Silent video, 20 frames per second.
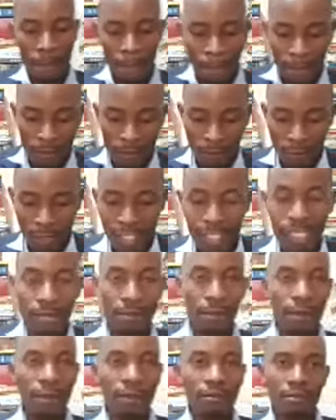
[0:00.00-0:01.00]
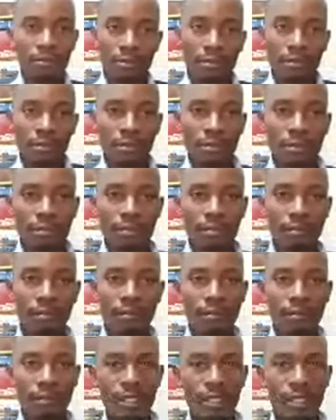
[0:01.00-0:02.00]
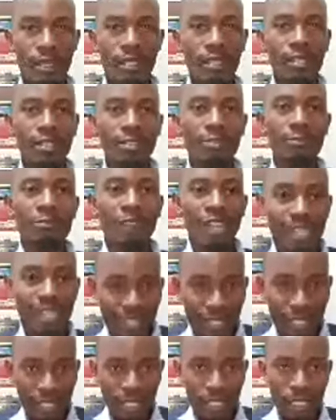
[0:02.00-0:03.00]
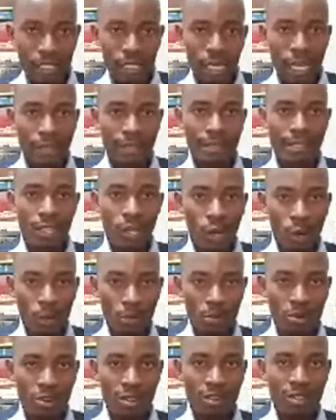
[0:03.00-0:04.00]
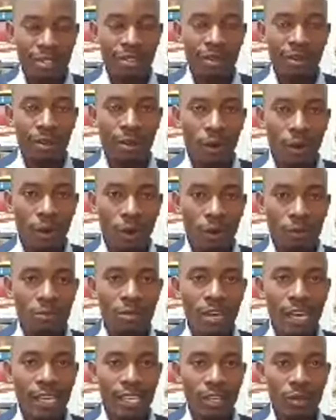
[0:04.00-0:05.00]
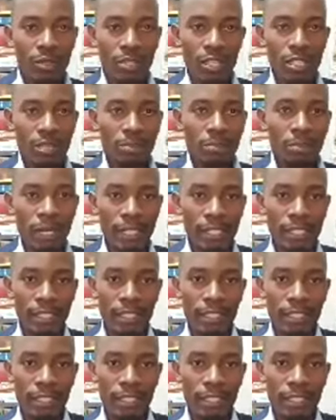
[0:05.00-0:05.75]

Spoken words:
Voidable, it is valid at the option of the innocent party.